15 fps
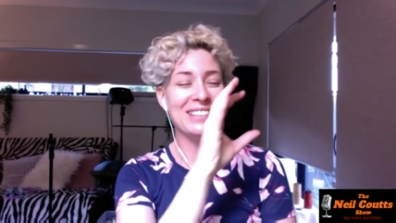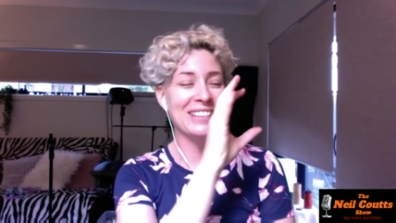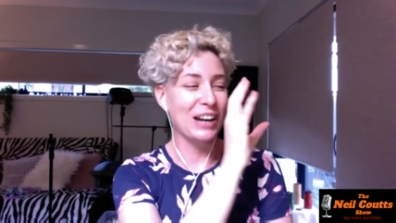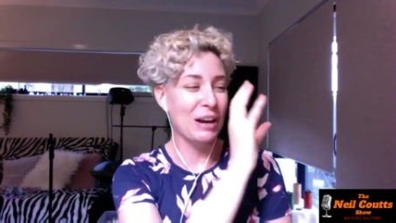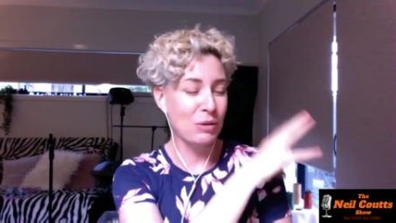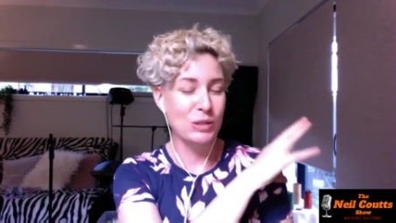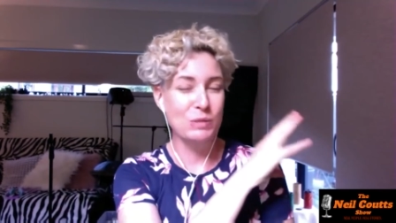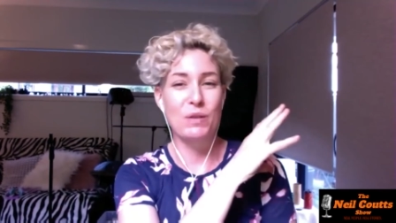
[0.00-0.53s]
that
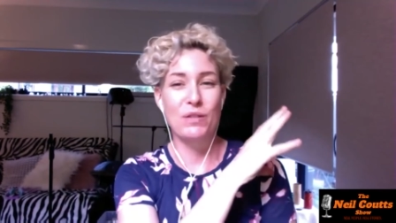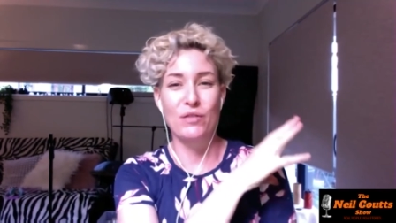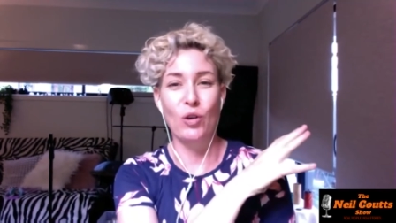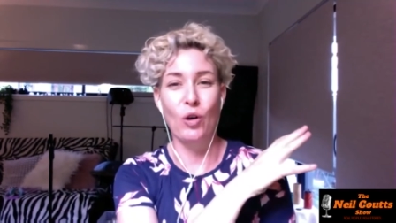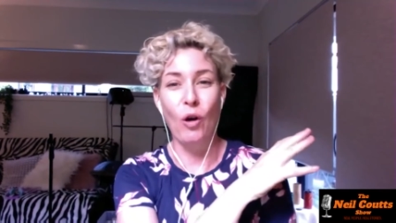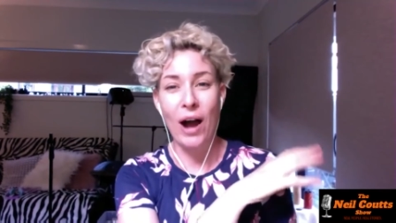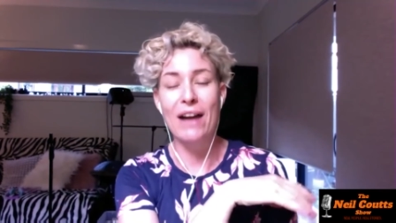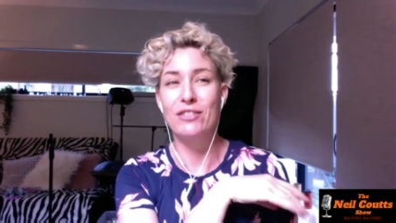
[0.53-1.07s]
I was
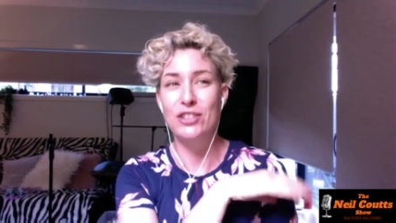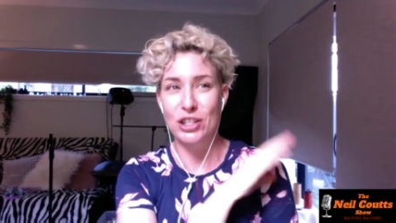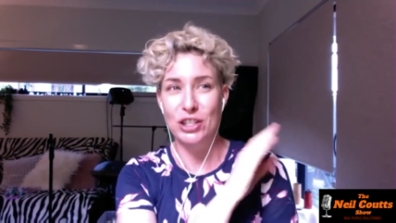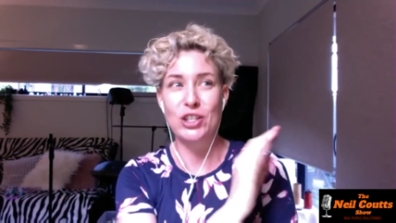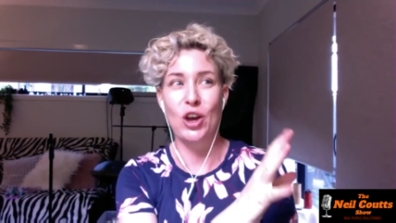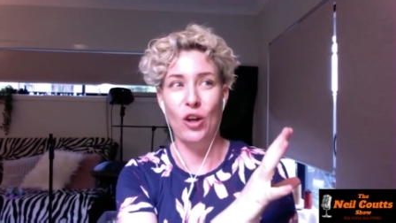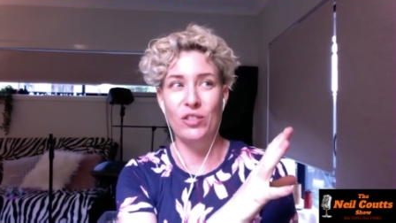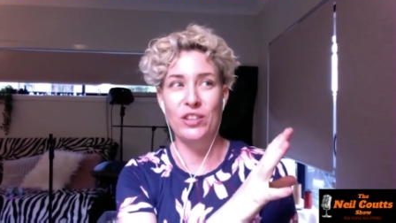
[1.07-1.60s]
before. I've
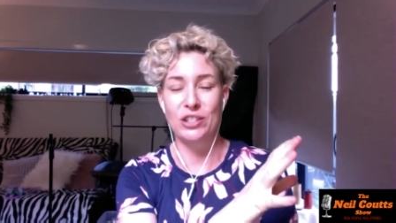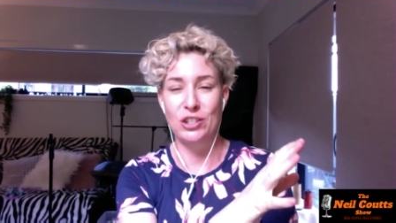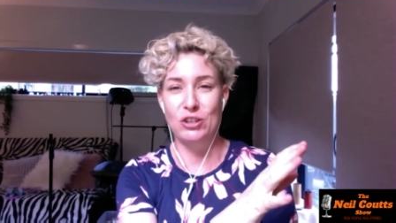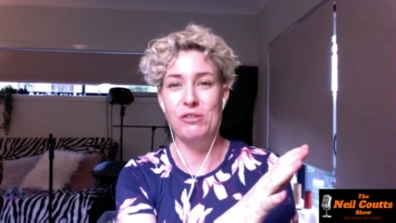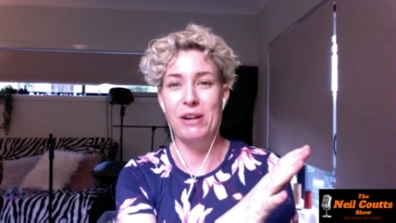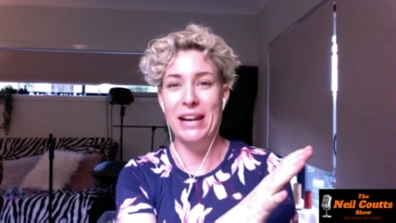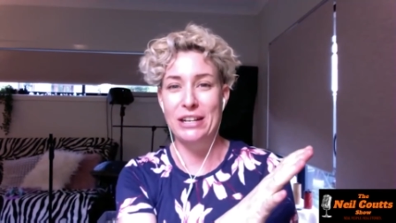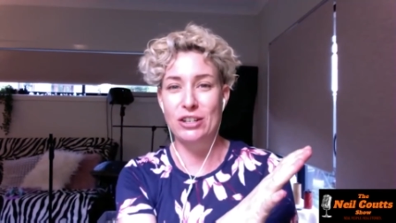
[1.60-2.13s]
just got this
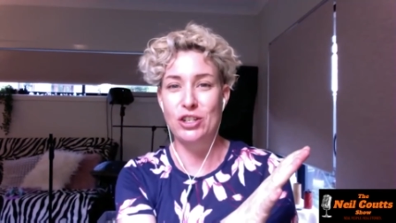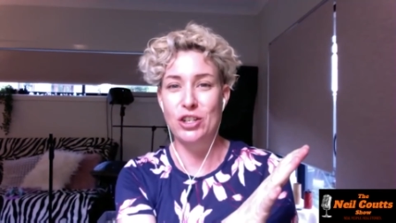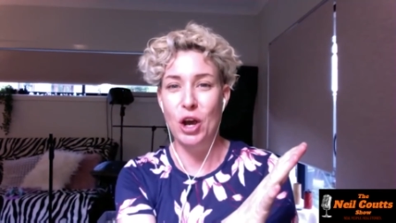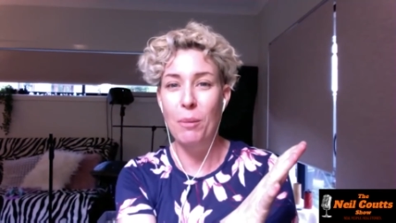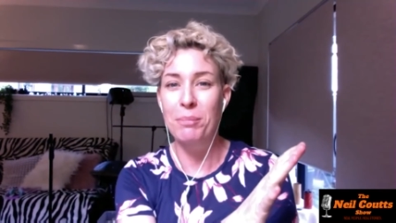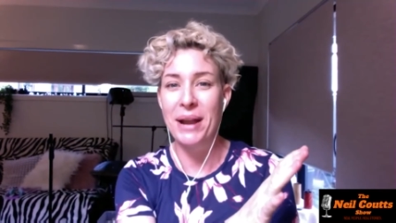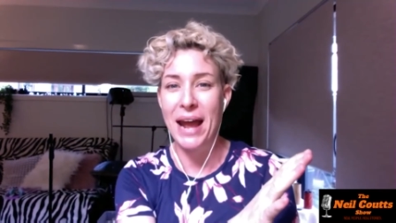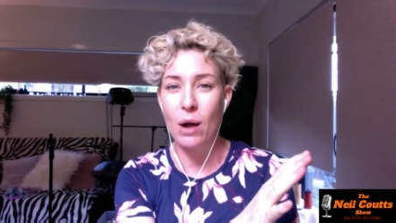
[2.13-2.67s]
strange
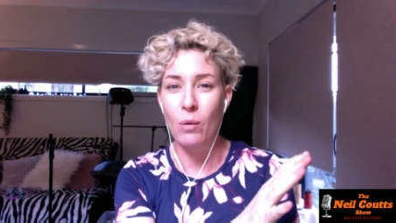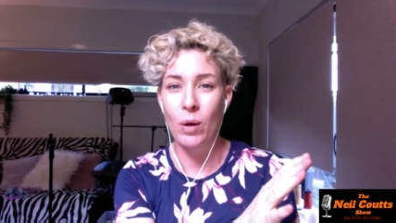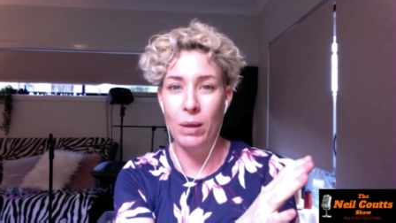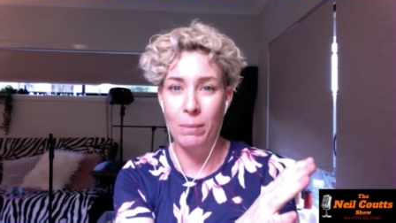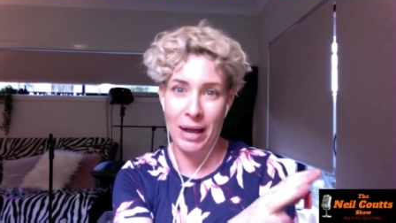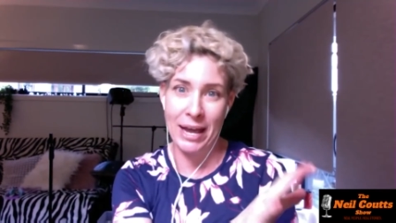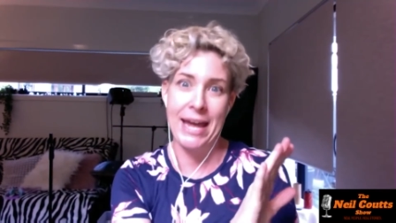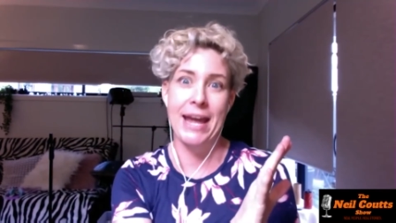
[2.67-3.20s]
job now where
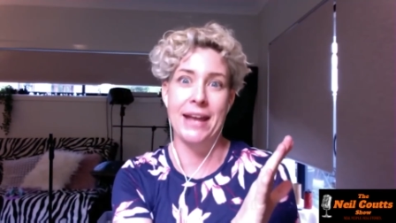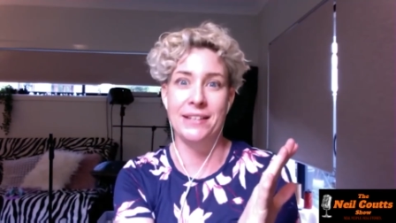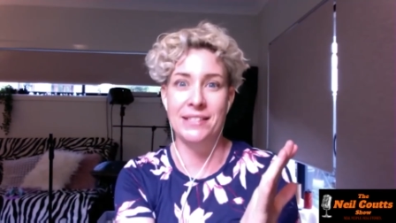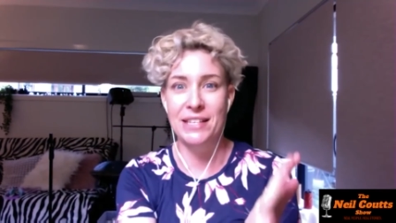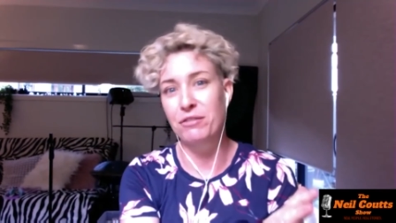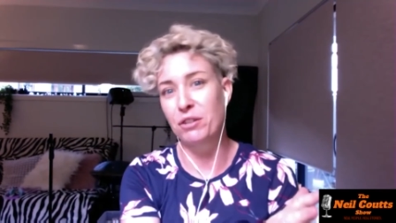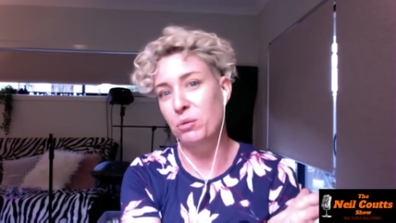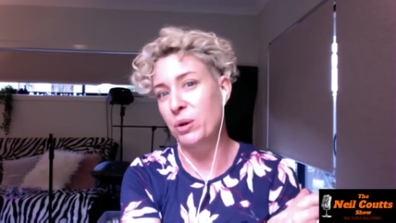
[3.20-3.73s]
my head is
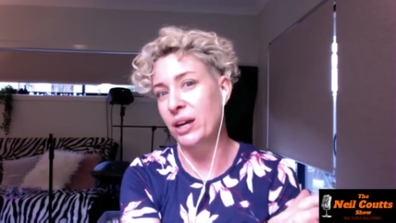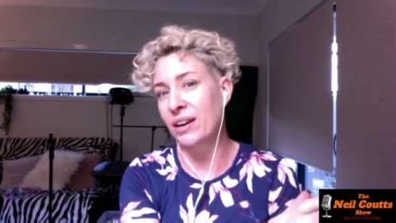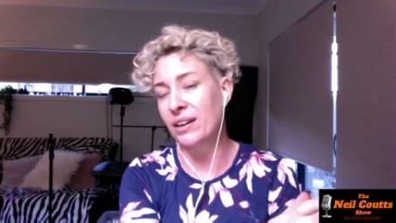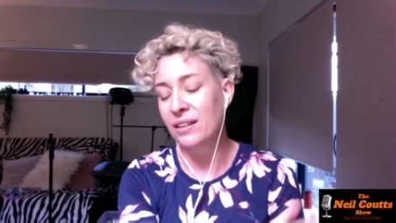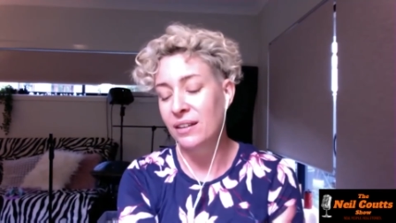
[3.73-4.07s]
everywhere.